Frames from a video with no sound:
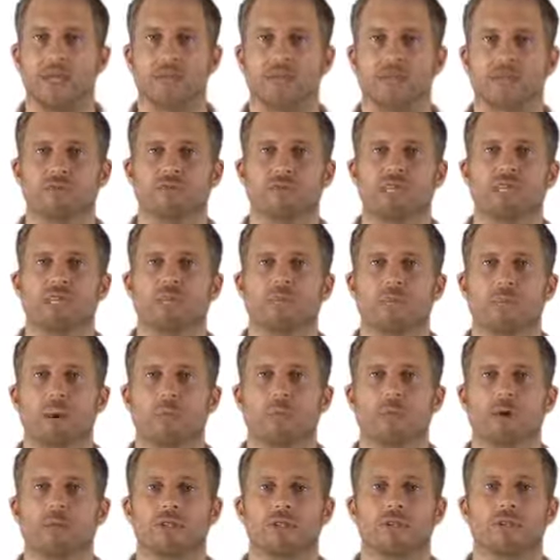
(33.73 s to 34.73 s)
it was a recent
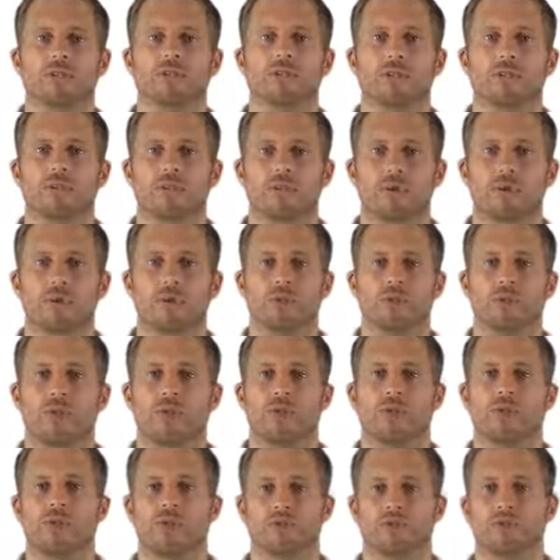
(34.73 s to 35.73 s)
one by Doctor Preuss
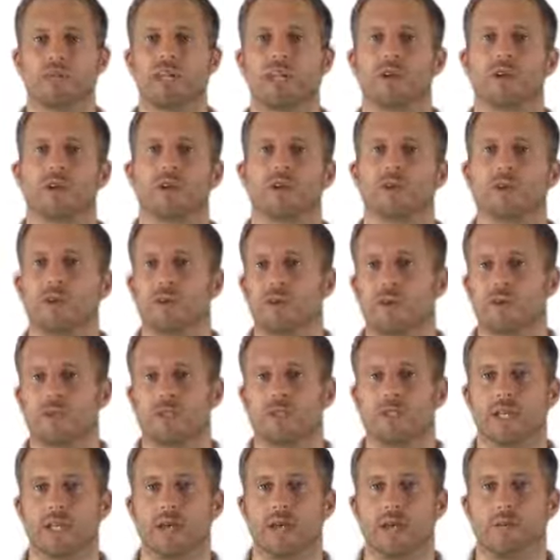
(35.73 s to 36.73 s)
that really caused people to
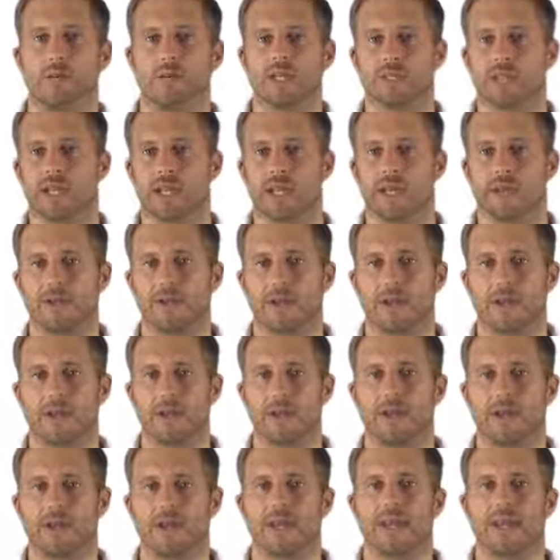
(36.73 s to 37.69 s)
sit up and take note.